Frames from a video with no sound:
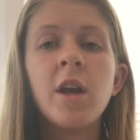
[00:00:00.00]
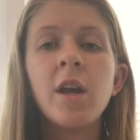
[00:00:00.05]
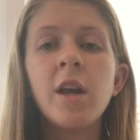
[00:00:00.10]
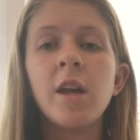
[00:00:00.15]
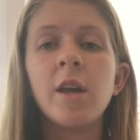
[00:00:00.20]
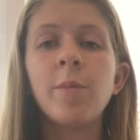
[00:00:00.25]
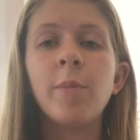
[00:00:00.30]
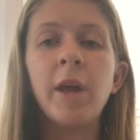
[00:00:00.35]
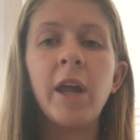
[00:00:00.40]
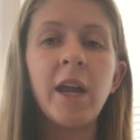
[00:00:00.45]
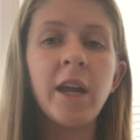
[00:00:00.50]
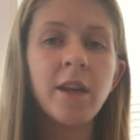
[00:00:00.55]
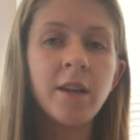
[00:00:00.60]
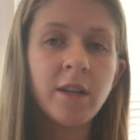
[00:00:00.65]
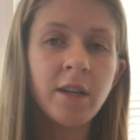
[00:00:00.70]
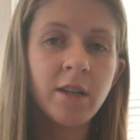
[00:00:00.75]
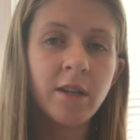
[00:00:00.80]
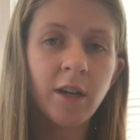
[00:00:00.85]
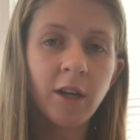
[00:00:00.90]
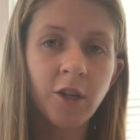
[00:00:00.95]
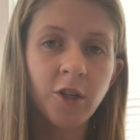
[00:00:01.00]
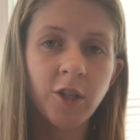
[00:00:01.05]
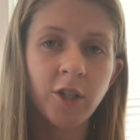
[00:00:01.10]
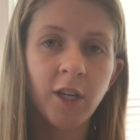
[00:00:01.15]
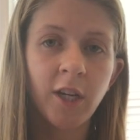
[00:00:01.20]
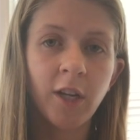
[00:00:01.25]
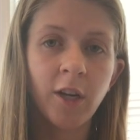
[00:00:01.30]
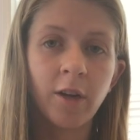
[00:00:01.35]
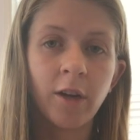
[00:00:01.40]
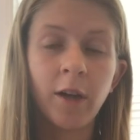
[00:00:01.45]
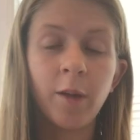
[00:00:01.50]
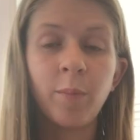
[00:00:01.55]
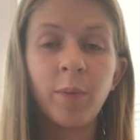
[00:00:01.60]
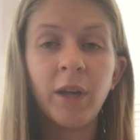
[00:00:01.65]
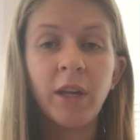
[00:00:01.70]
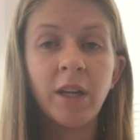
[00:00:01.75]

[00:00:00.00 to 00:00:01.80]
hip adduction or hip